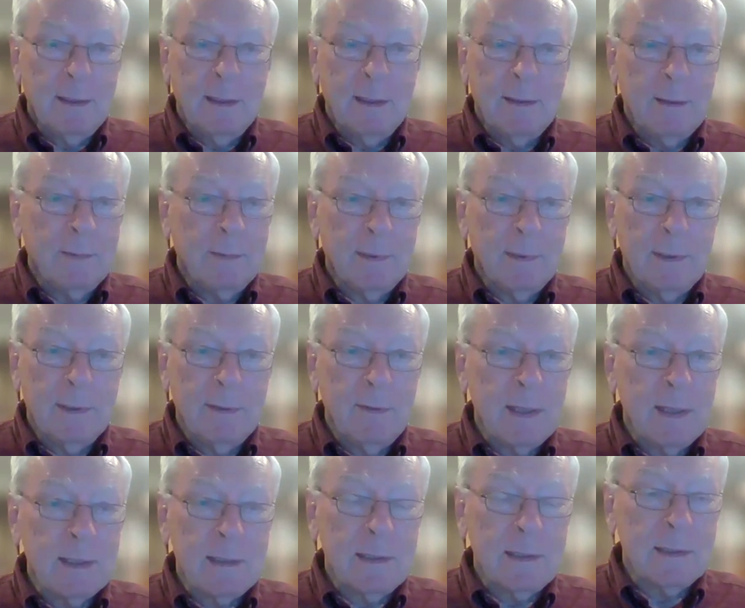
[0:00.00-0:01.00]
The
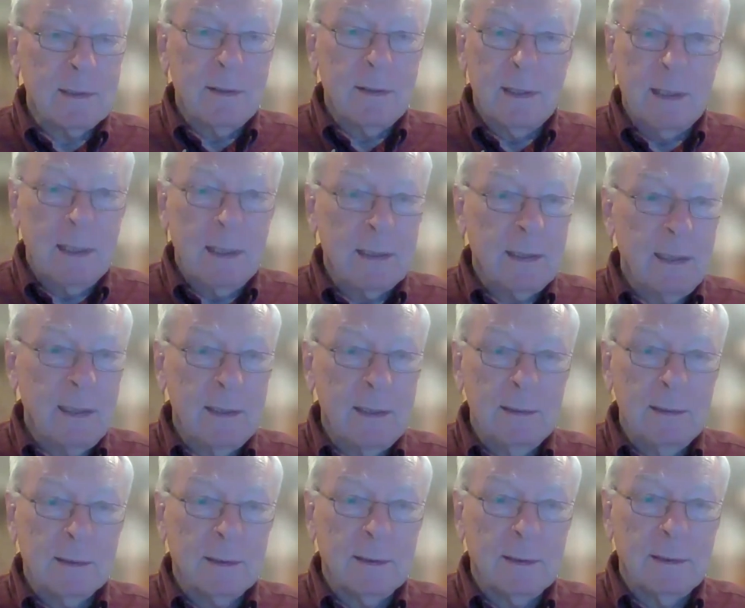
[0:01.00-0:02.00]
U.S. is going to get
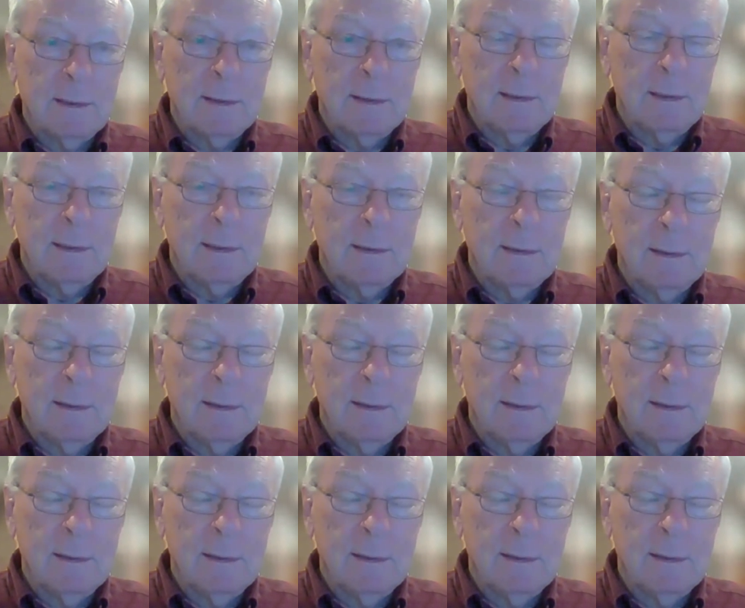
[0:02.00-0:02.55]
killed in